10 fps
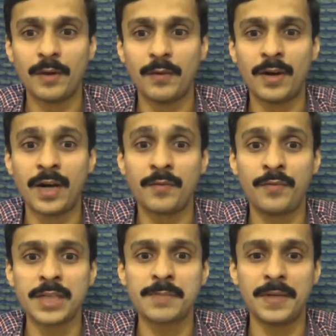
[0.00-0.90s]
her
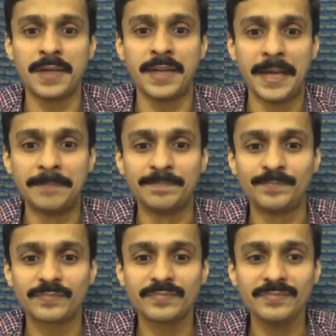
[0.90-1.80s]
first birthday,
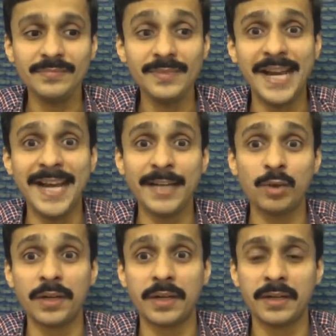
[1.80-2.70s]
I
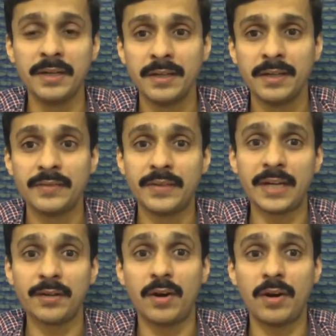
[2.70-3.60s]
told her
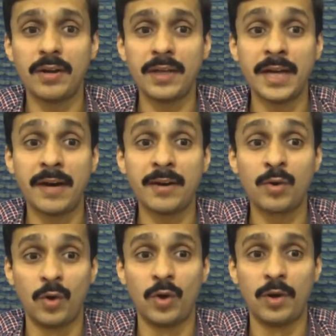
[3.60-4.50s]
that in our
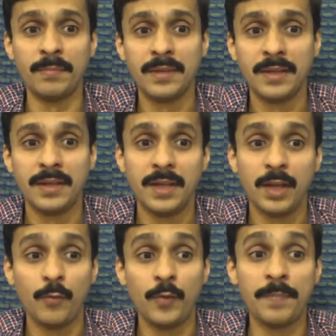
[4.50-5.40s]
home,
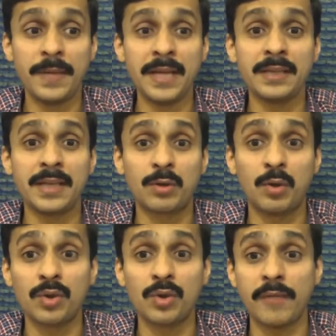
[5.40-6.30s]
we bring the
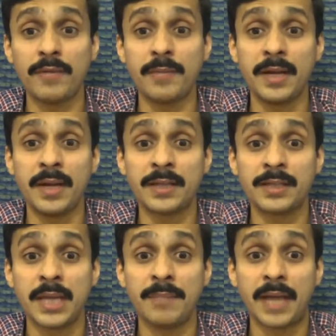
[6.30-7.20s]
clothes to everybody at the
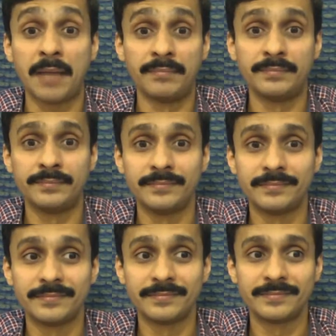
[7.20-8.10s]
same time.
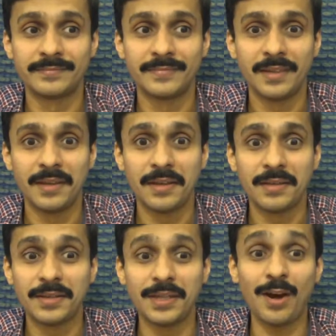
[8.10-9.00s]

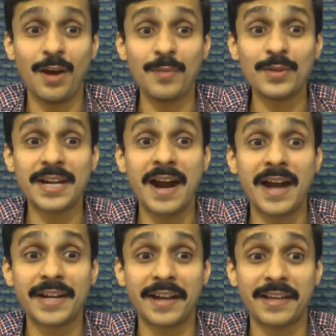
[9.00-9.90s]
She almost had a
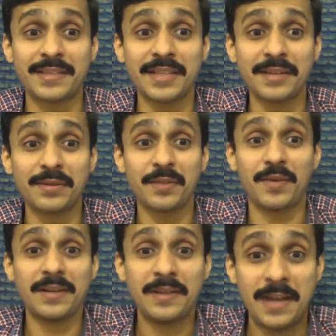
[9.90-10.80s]
heart attack. She said, you know
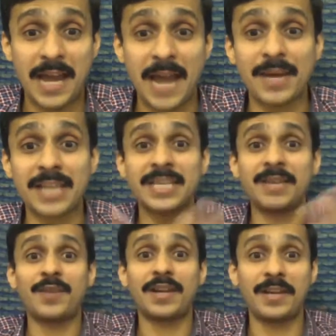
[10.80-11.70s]
what? I'm
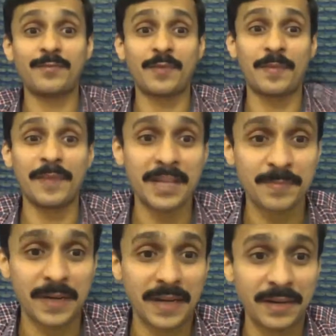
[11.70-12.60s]
asking for a gift from my
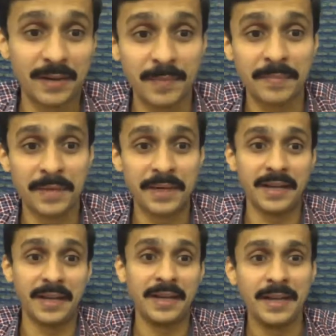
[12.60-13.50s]
husband on my
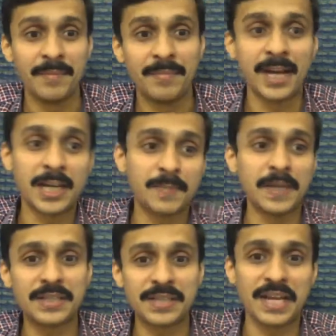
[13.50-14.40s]
birthday. My
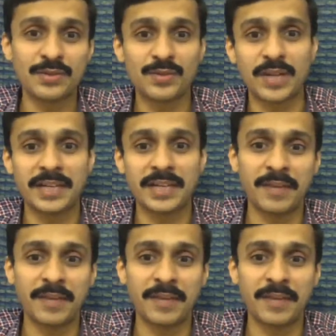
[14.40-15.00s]
husband says that,